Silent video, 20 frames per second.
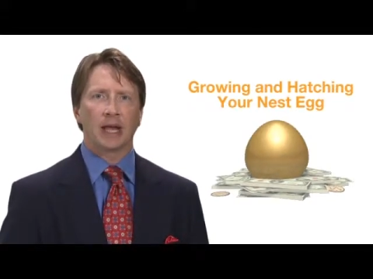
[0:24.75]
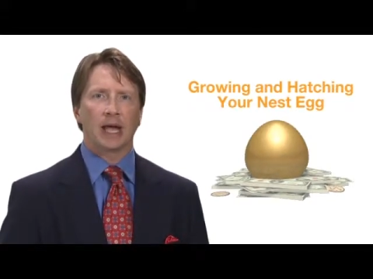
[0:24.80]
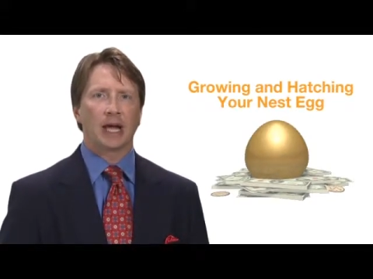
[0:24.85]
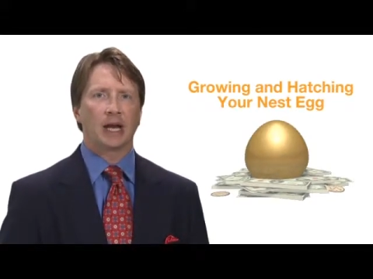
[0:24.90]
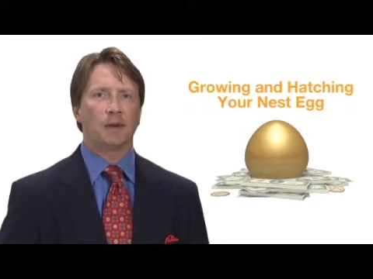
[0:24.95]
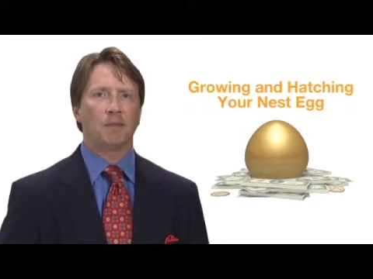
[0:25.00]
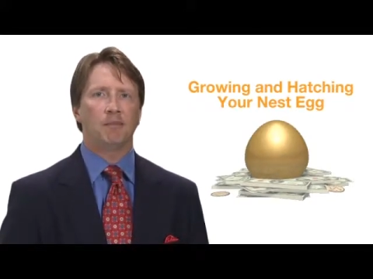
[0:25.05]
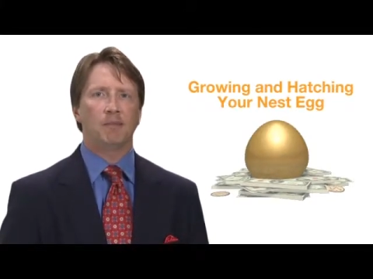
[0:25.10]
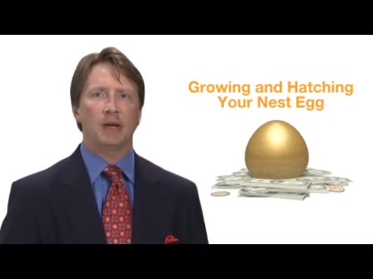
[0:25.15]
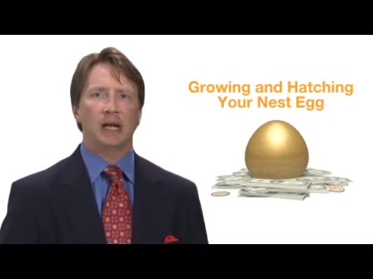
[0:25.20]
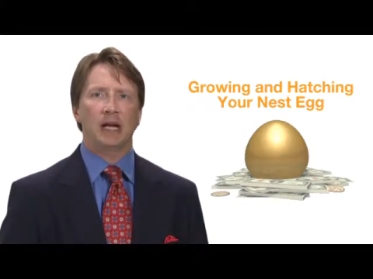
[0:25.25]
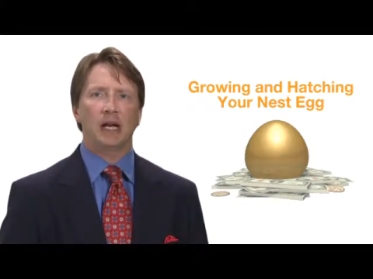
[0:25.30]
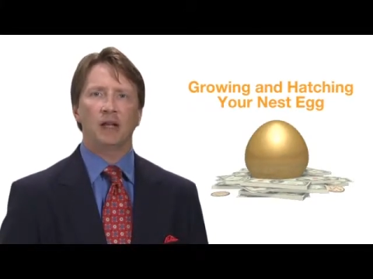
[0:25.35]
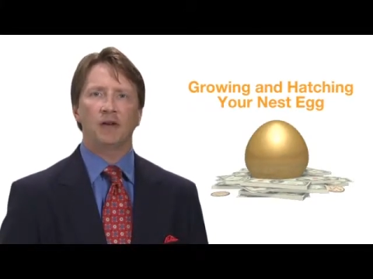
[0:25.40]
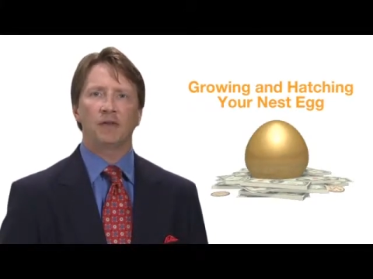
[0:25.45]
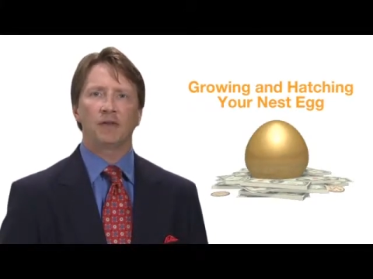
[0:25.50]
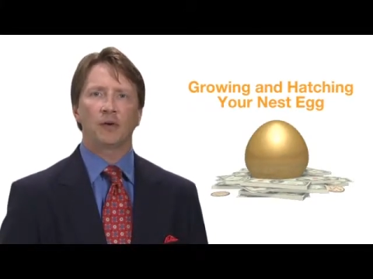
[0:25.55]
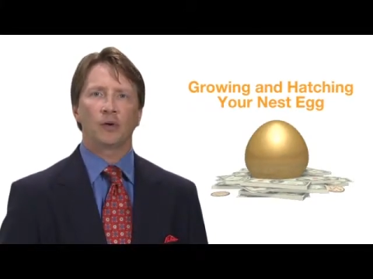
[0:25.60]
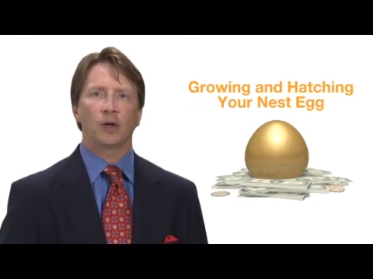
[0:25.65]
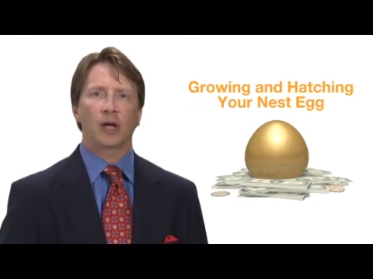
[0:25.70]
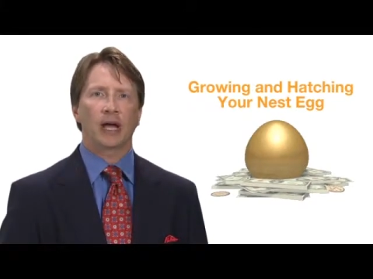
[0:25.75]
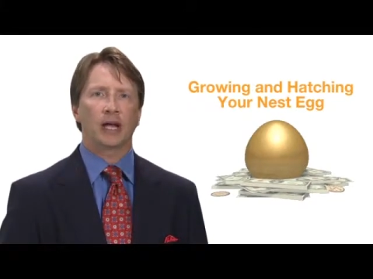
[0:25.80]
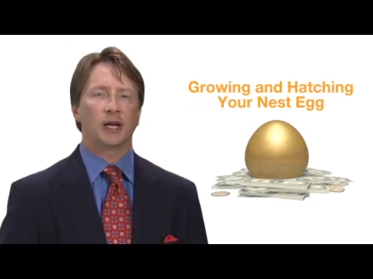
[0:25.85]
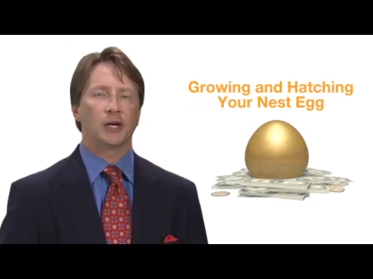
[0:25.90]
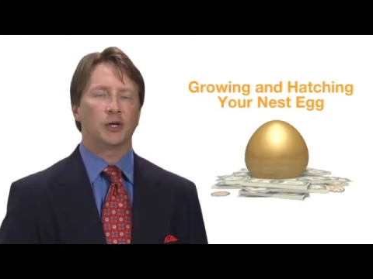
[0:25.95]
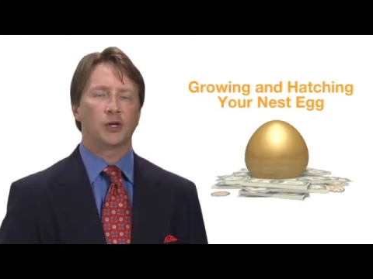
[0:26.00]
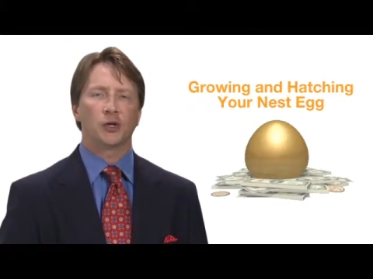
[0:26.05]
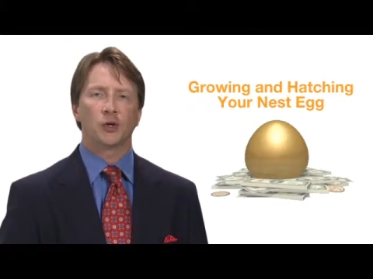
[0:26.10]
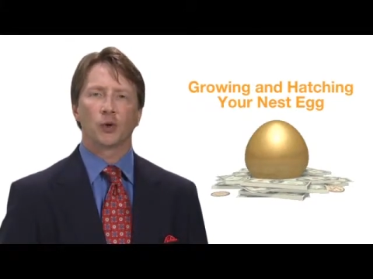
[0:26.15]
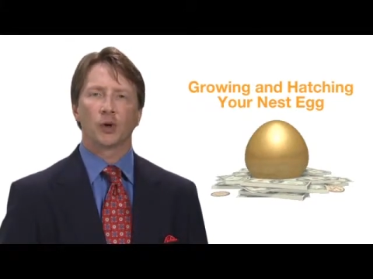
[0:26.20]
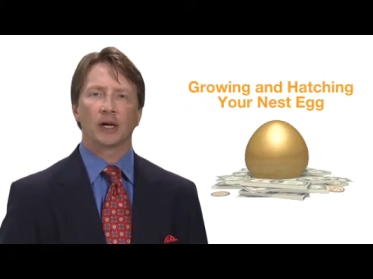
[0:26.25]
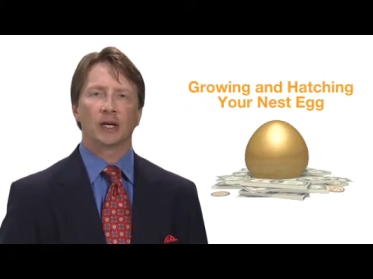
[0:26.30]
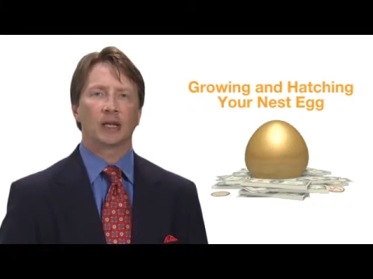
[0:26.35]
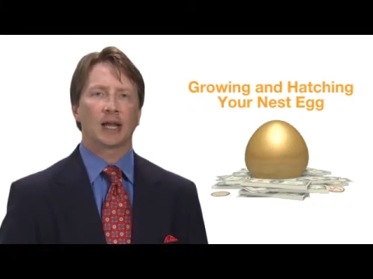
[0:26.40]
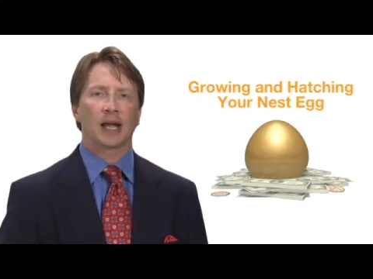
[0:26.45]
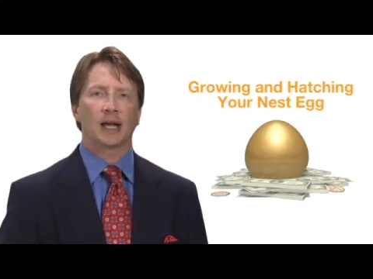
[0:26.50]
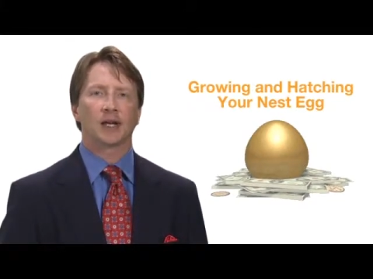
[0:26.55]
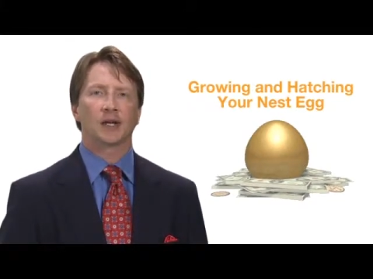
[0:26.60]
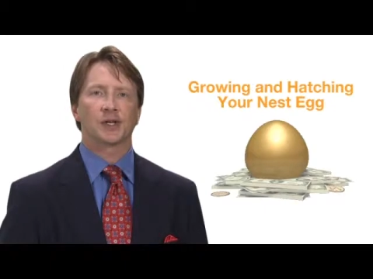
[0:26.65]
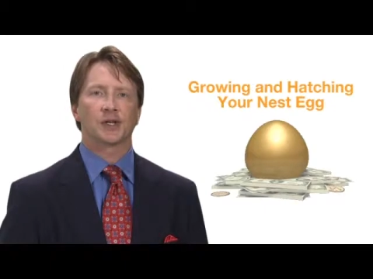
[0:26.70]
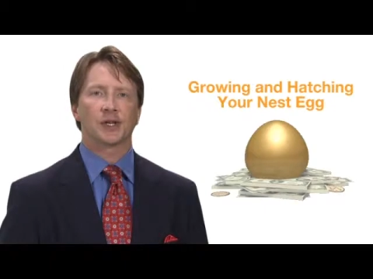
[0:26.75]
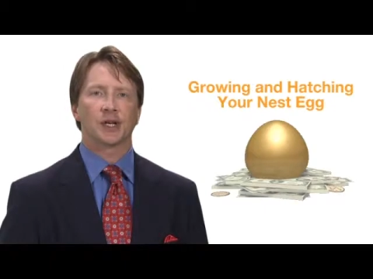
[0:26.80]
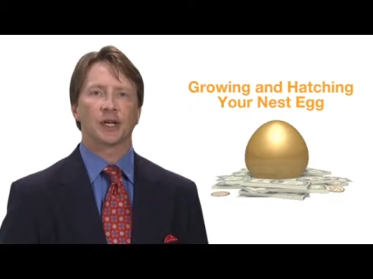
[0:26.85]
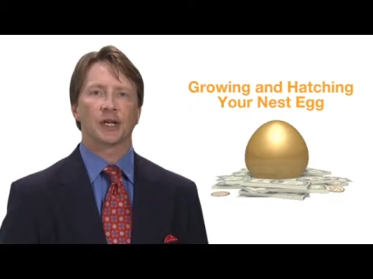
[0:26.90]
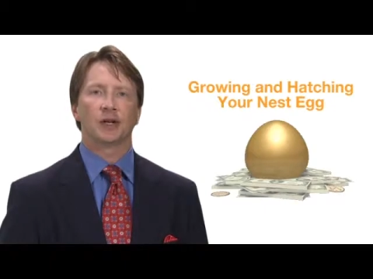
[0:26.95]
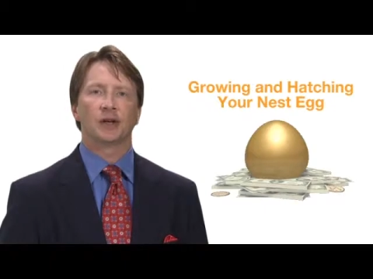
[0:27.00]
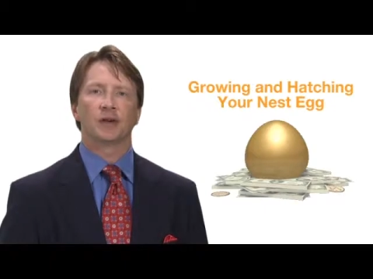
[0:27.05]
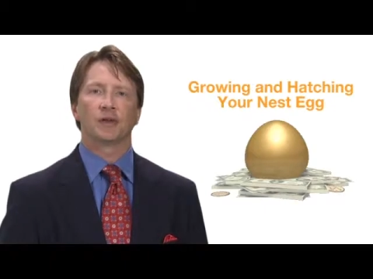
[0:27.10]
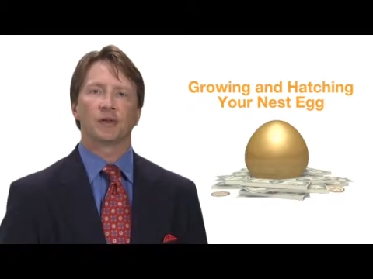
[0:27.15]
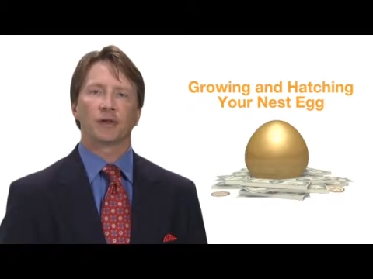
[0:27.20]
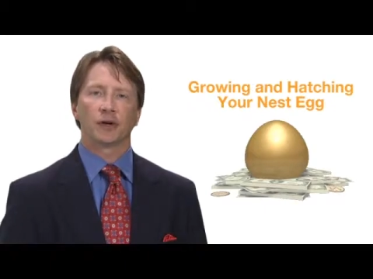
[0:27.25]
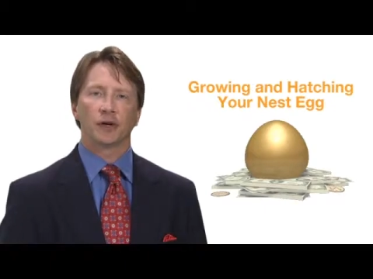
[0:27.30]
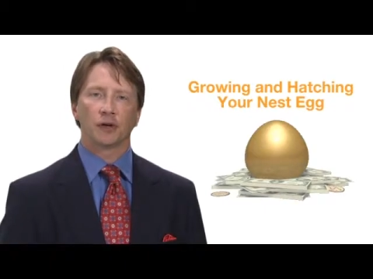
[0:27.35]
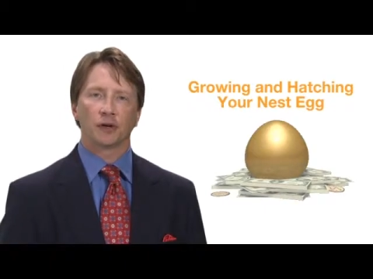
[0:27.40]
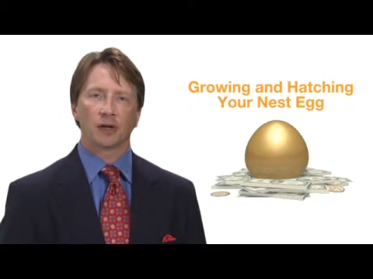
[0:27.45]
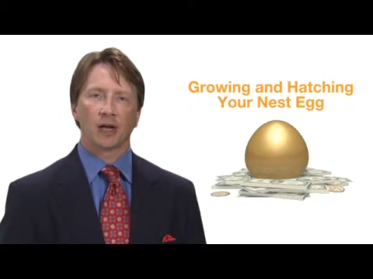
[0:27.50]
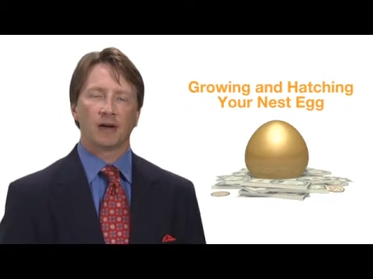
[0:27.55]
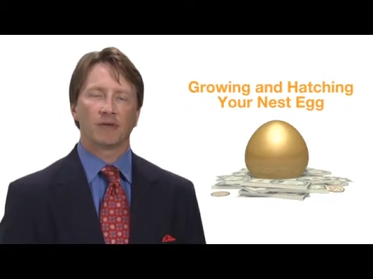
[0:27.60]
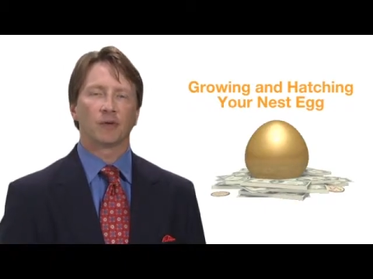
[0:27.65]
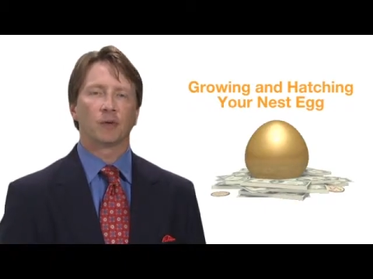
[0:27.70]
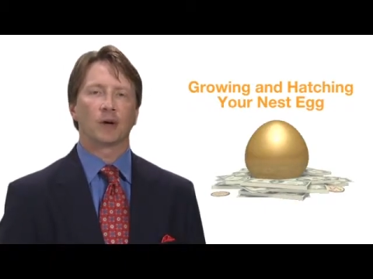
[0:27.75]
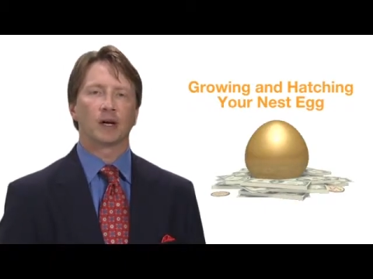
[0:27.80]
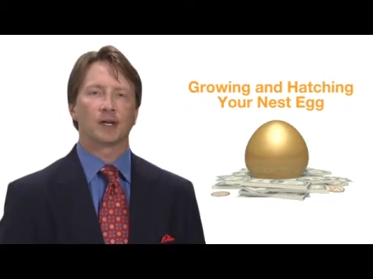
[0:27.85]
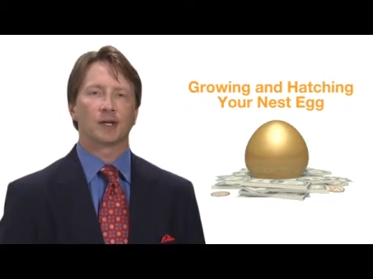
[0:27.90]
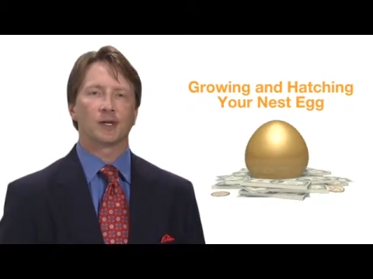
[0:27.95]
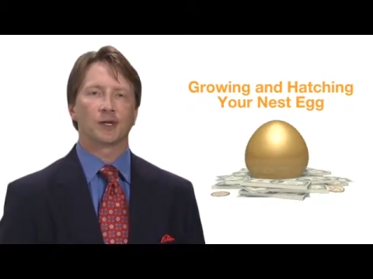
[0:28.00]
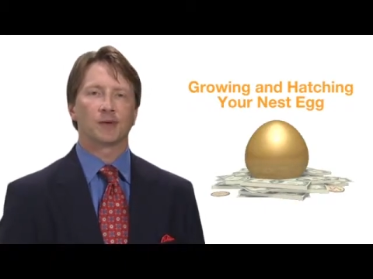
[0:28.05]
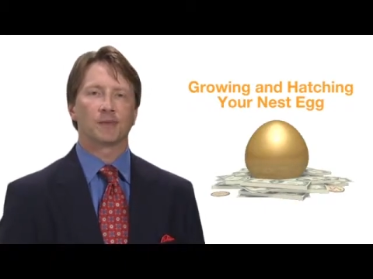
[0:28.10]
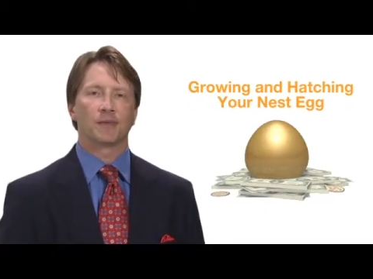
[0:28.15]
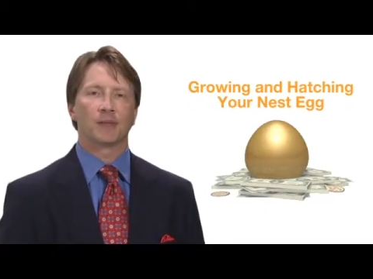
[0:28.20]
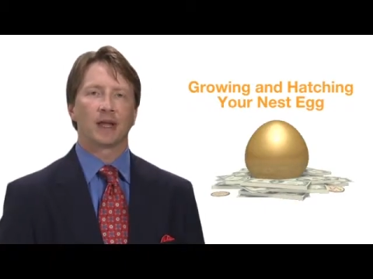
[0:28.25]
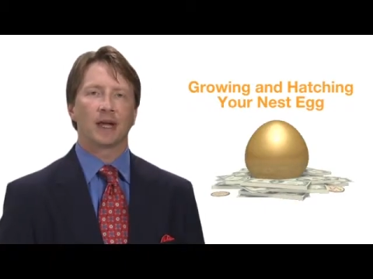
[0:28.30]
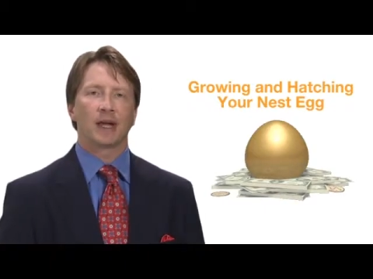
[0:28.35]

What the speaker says: and a meaningful and enduring legacy for your loved ones.